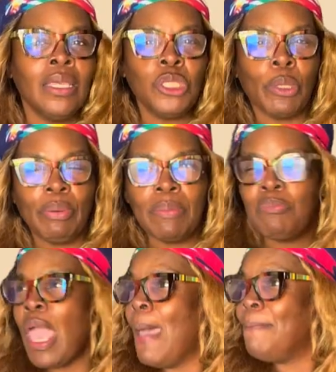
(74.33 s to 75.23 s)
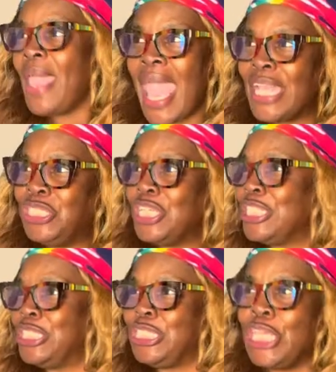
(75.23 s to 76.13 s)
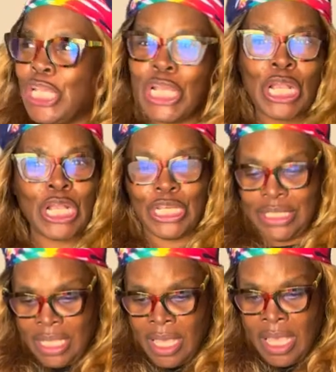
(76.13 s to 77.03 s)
You could put patches, stickers,